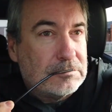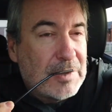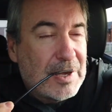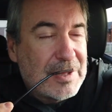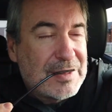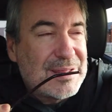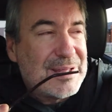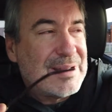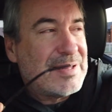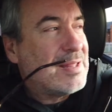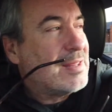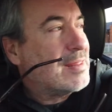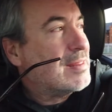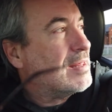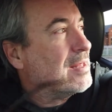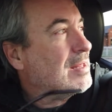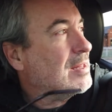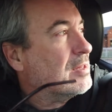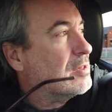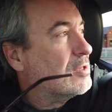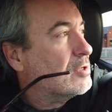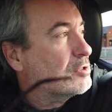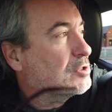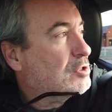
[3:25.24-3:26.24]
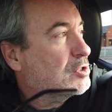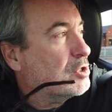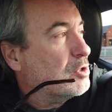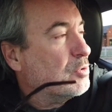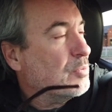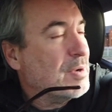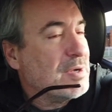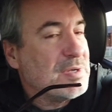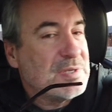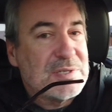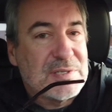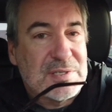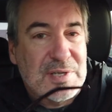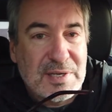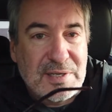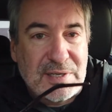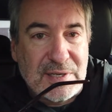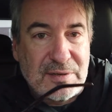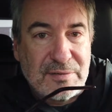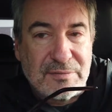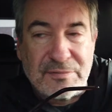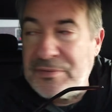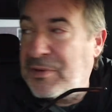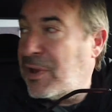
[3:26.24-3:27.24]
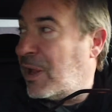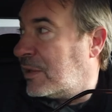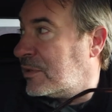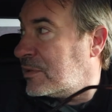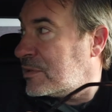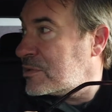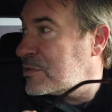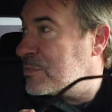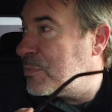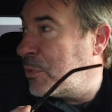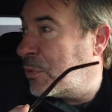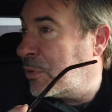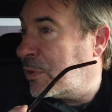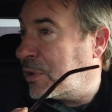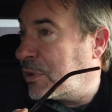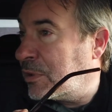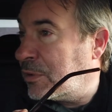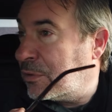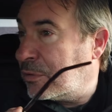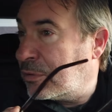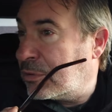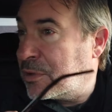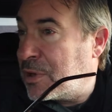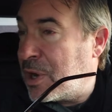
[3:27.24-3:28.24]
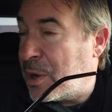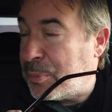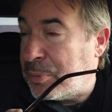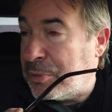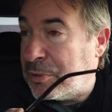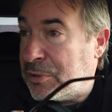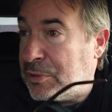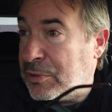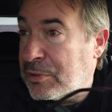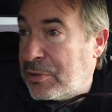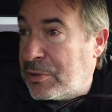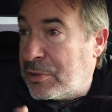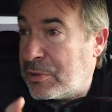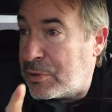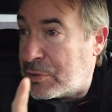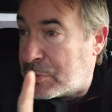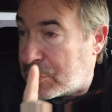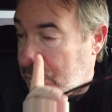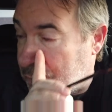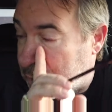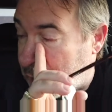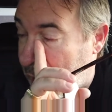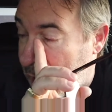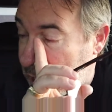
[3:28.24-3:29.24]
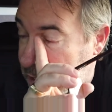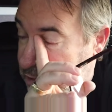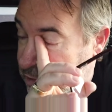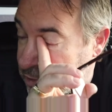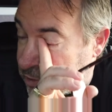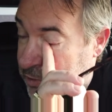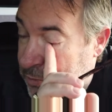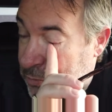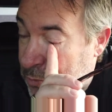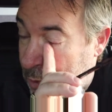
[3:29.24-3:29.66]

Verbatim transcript: I think the thing that there's two reasons I didn't fly this morning, or a couple, three actually.